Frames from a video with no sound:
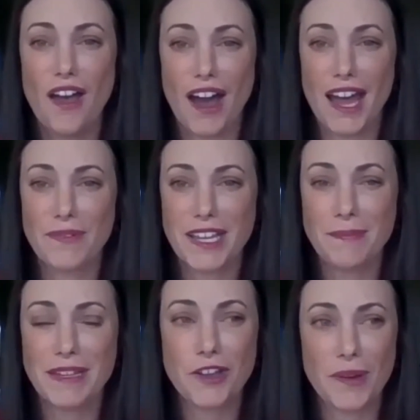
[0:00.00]
I
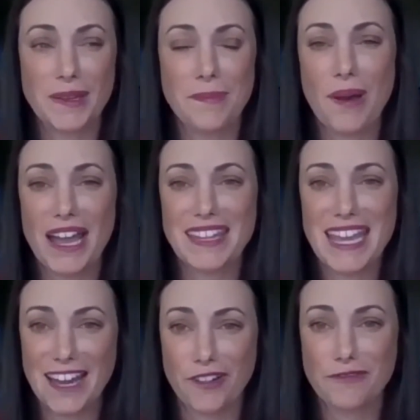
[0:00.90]
recommend going and buying
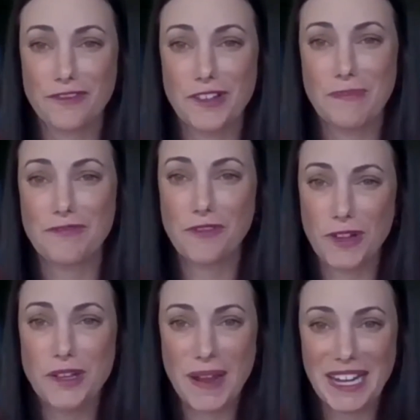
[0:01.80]
the adult food
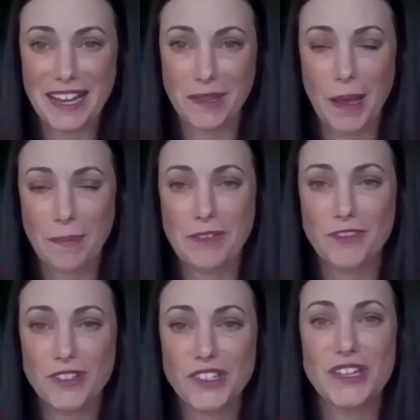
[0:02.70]
before you run out of the puppy
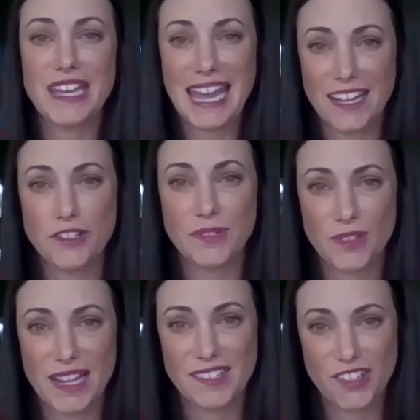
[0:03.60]
food. So you can do a
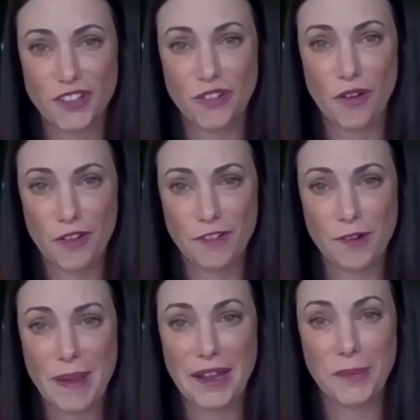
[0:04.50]
transition over
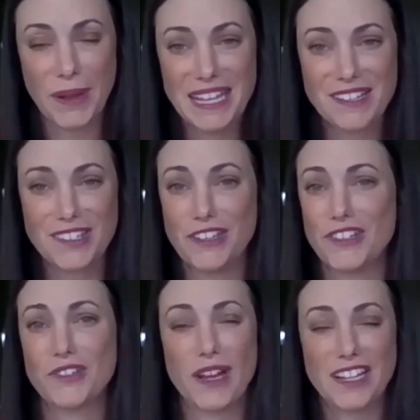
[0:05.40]
about a week. So you
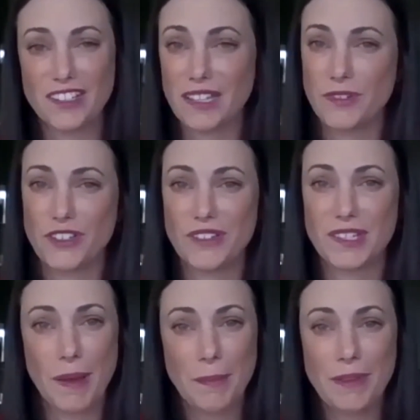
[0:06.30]
just gradually reduce
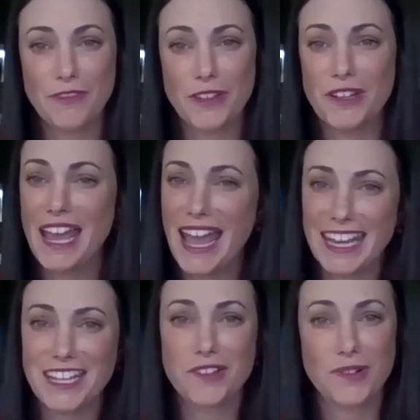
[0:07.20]
the puppy food
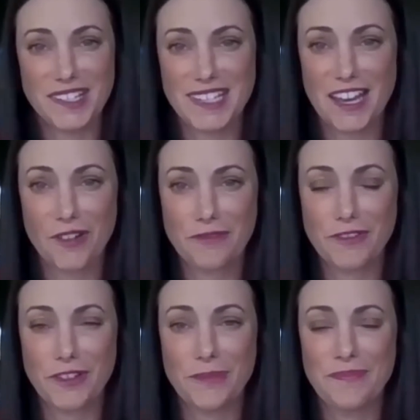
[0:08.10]
and increase the adult food.